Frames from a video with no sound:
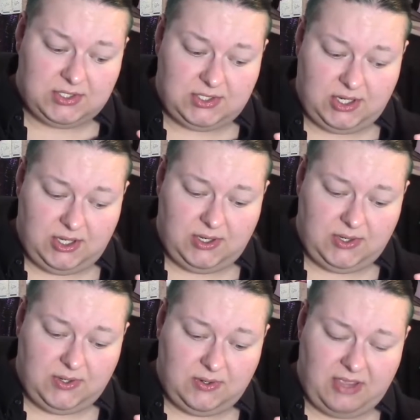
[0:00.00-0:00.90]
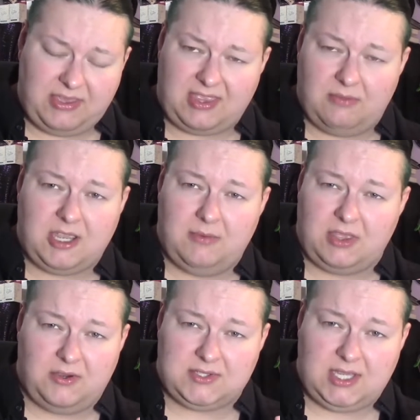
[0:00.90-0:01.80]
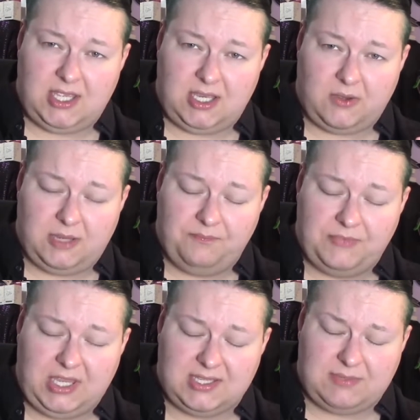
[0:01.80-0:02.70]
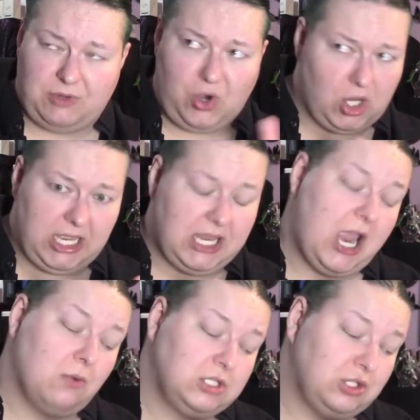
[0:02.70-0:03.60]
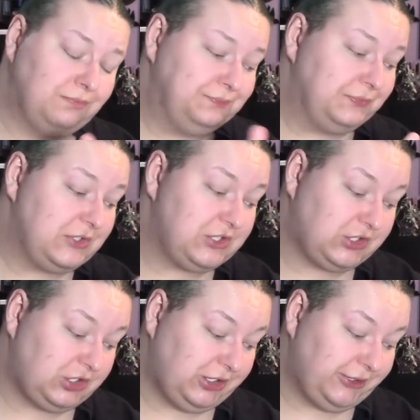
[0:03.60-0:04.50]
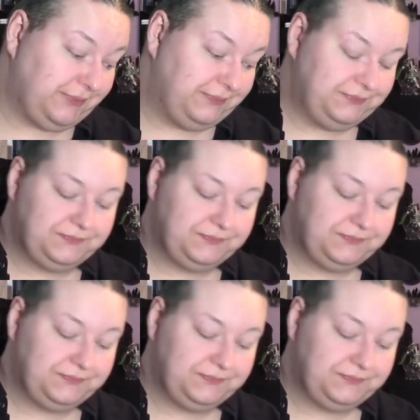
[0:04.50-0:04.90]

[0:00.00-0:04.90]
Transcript: So, I think that'll be coming Thursday anyway, because I'm recording it now, too. So,